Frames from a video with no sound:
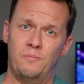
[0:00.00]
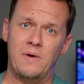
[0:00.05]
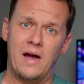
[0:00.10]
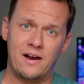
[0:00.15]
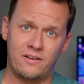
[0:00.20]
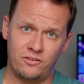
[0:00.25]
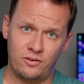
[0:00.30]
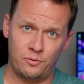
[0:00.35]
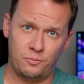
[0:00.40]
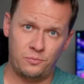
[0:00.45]

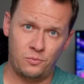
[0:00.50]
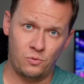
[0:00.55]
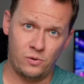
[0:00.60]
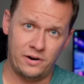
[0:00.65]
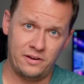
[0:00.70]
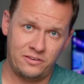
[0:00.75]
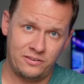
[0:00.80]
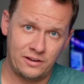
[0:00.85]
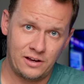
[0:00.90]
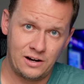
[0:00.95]
backs up what
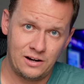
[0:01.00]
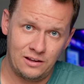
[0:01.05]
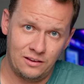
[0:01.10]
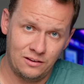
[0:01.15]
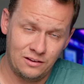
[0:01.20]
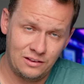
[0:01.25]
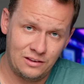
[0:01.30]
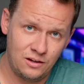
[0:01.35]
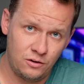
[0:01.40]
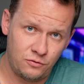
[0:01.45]
I said in
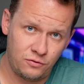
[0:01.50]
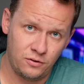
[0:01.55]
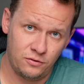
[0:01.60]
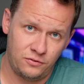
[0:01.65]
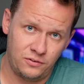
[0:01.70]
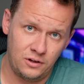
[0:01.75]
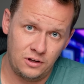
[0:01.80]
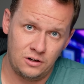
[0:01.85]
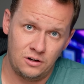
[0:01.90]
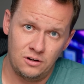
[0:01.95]
the
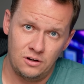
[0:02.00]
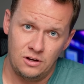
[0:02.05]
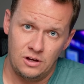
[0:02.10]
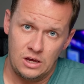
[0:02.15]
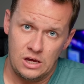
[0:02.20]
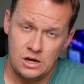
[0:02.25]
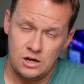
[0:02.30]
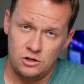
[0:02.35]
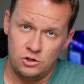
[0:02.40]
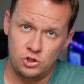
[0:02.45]
D15
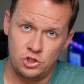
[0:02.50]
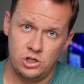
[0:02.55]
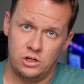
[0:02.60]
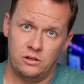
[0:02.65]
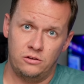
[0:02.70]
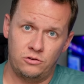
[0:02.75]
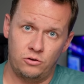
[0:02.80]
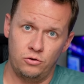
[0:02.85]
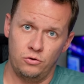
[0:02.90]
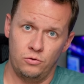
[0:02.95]

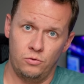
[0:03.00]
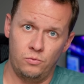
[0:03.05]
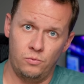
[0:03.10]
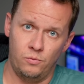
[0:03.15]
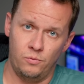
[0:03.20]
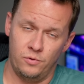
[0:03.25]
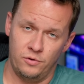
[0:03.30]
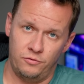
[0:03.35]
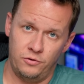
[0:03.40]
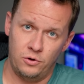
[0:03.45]
G2
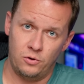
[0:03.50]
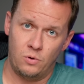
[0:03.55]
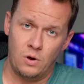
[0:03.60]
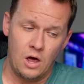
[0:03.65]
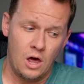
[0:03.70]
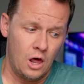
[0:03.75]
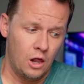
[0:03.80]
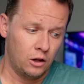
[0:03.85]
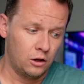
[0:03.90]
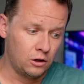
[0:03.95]
review.
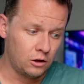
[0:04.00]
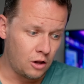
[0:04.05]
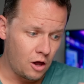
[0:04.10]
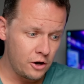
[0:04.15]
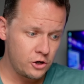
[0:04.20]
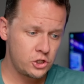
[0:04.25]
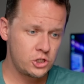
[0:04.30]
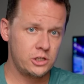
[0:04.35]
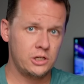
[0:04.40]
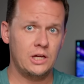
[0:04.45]

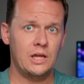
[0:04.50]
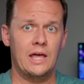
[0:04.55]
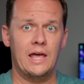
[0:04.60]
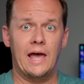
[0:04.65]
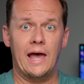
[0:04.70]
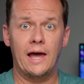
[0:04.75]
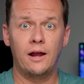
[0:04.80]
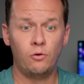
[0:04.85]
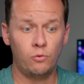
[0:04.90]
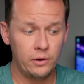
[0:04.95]
Launching
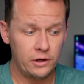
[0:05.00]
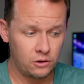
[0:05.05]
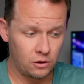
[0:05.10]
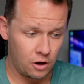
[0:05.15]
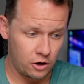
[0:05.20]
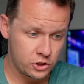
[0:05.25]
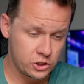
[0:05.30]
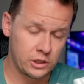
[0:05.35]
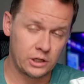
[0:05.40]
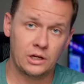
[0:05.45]
and
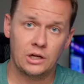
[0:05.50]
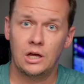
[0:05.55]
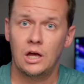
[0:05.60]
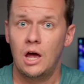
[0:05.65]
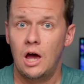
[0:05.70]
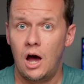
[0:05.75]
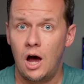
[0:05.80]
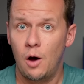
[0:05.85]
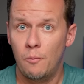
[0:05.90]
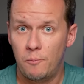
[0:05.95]
relaunching
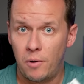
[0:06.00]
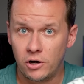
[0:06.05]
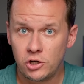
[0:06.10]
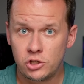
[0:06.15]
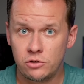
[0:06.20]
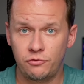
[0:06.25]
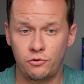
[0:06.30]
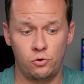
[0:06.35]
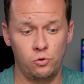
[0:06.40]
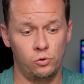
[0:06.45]
a
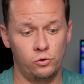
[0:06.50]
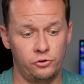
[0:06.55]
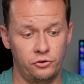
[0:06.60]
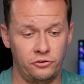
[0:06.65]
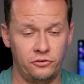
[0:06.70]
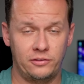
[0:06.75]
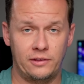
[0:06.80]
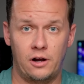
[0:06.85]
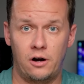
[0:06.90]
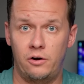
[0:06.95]
bunch of
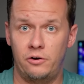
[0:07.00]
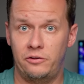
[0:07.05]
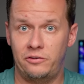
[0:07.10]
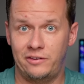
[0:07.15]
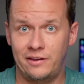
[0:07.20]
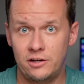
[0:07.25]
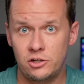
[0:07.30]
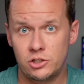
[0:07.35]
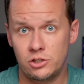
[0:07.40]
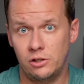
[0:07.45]
coolers that are
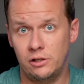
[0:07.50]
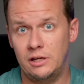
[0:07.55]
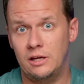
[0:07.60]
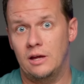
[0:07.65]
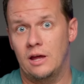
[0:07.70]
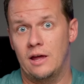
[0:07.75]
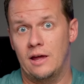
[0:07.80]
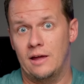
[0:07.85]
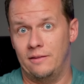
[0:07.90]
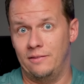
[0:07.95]

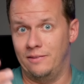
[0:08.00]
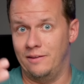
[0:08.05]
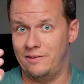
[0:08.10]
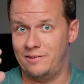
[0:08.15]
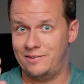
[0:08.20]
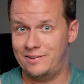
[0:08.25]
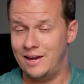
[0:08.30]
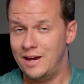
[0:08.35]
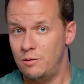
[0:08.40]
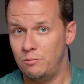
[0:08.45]
essentially the
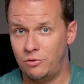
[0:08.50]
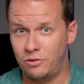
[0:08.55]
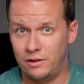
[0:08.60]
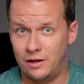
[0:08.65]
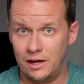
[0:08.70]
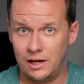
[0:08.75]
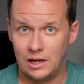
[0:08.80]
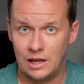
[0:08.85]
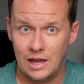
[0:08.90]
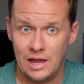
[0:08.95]
same
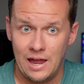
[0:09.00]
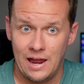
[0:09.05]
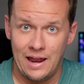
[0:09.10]
thing